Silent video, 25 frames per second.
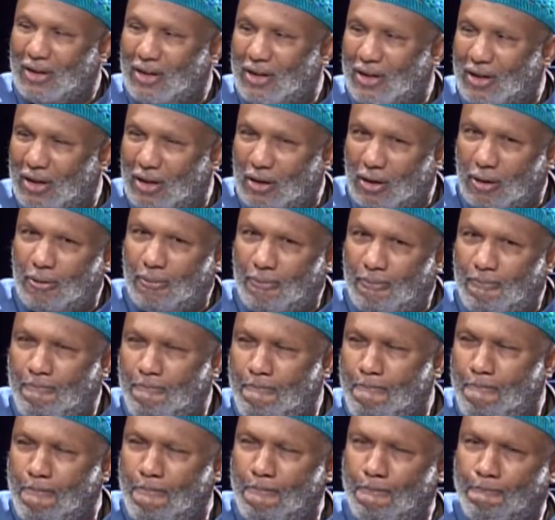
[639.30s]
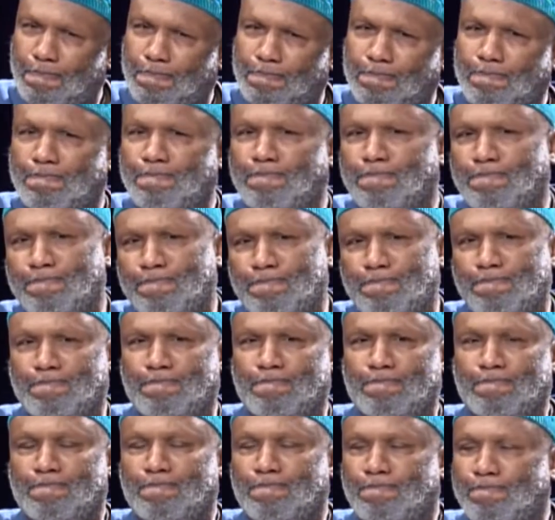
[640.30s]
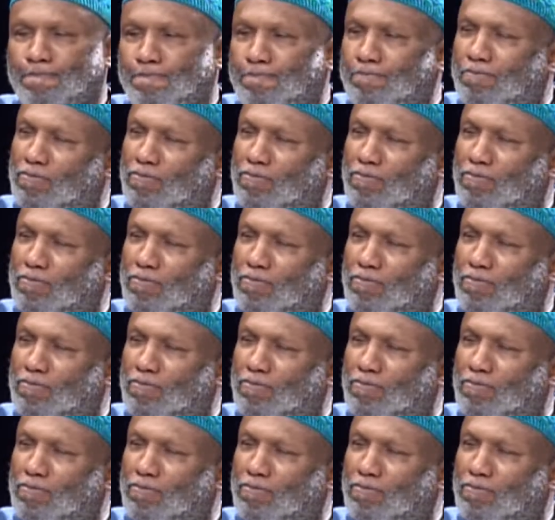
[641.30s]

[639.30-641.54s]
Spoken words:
Mengele and all that crazy stuff that the Nazis did on the